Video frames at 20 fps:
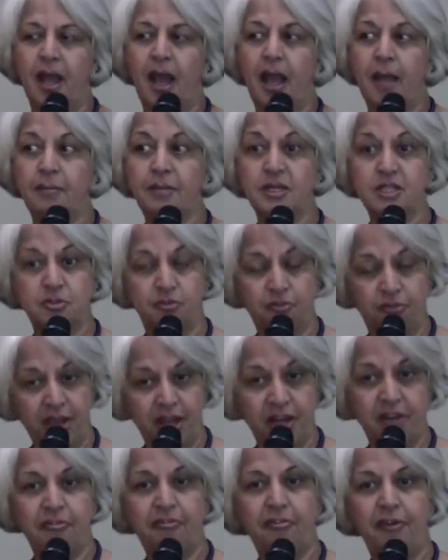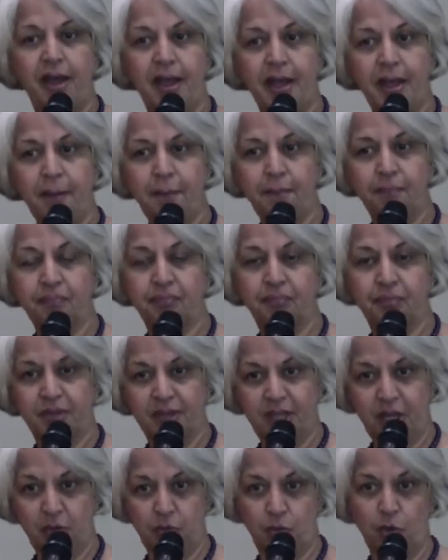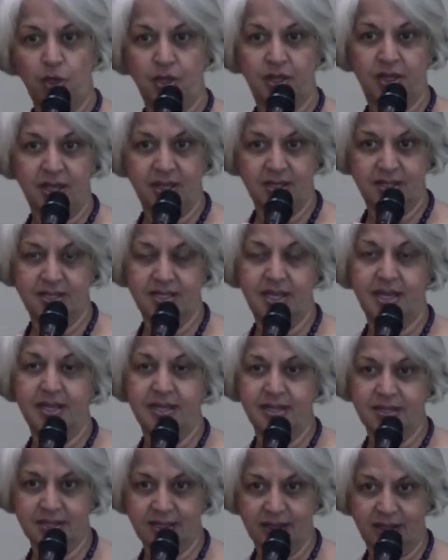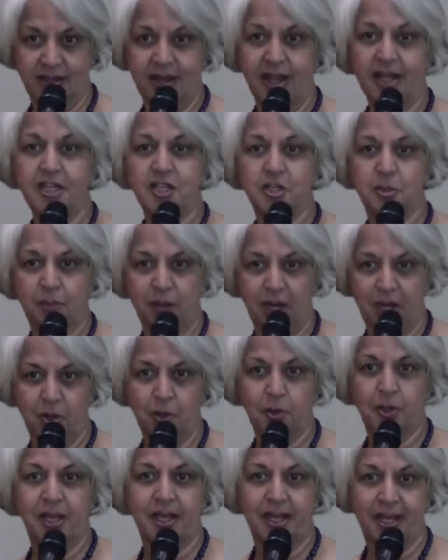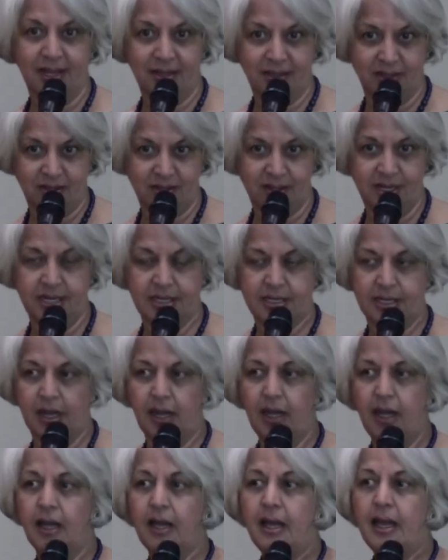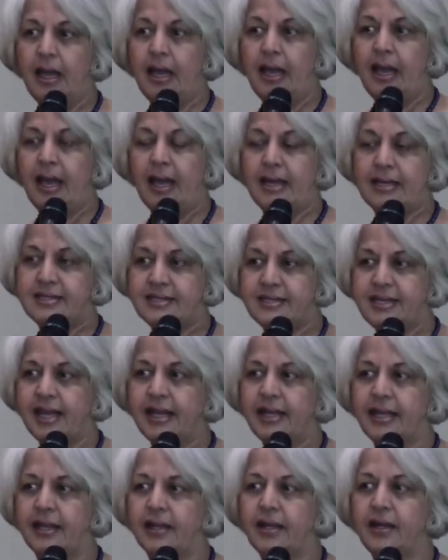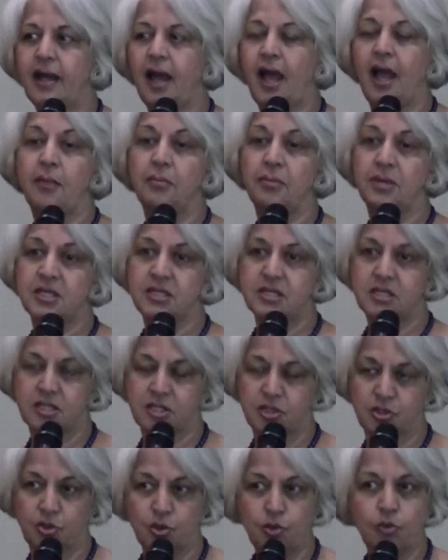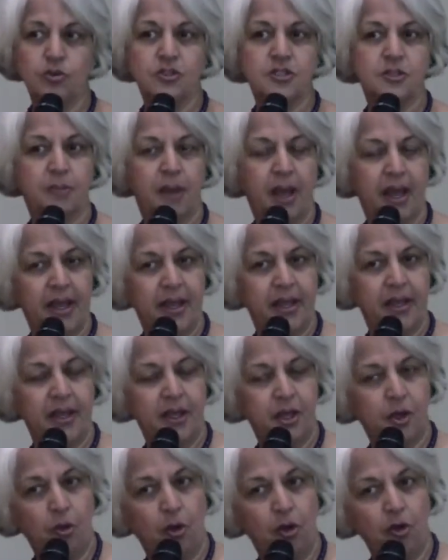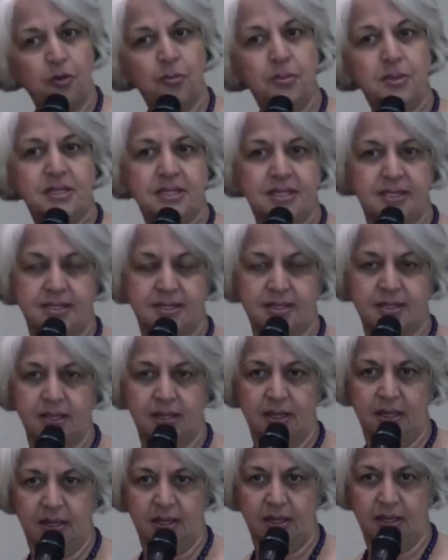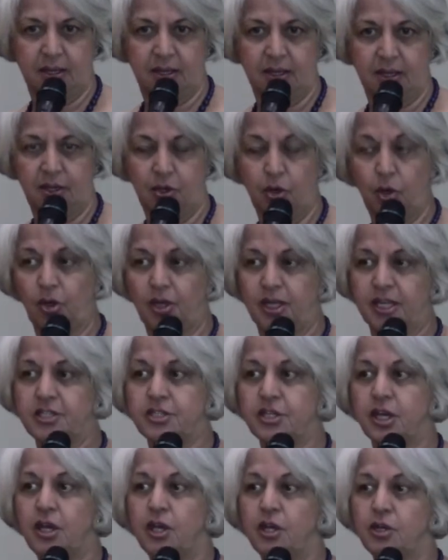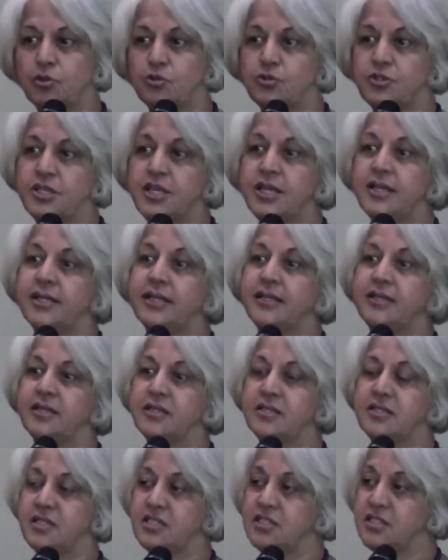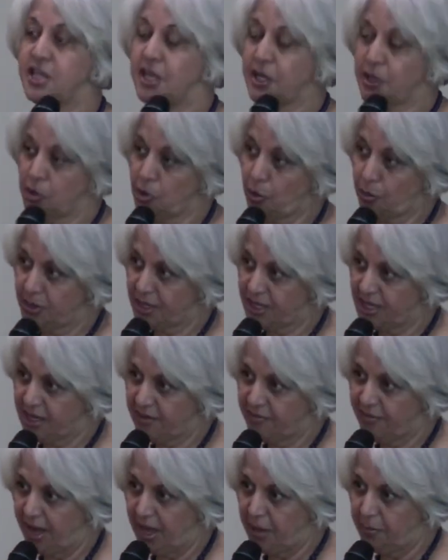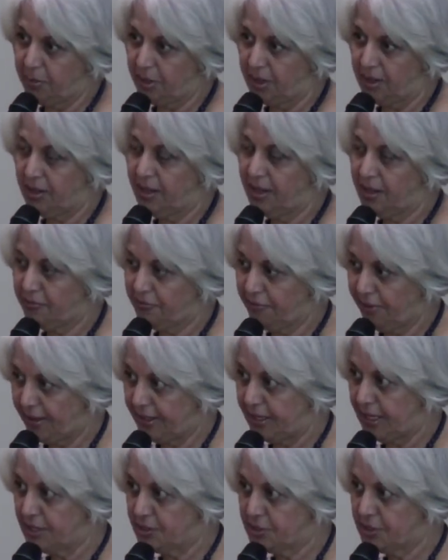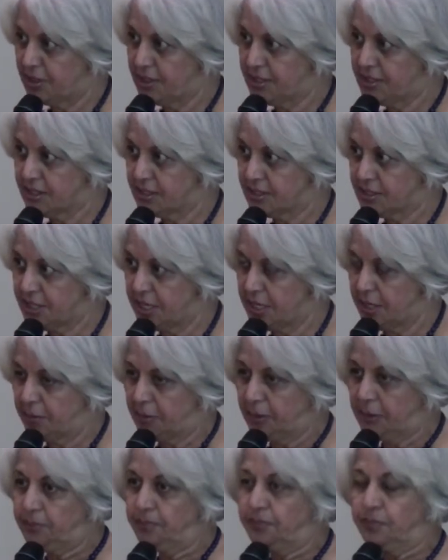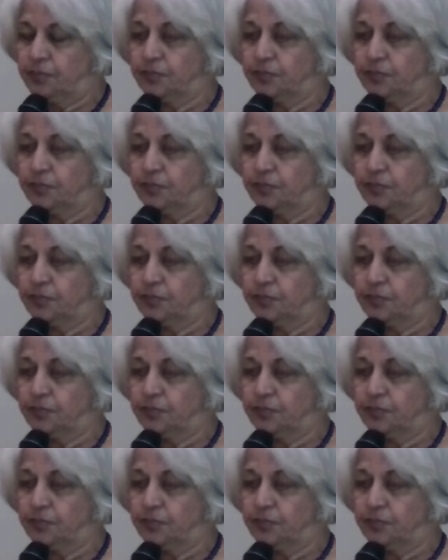I must verify that what they are saying is correct by looking at the data. And second, I must use my economist's knowledge to see that this is economically viable and financially sustainable.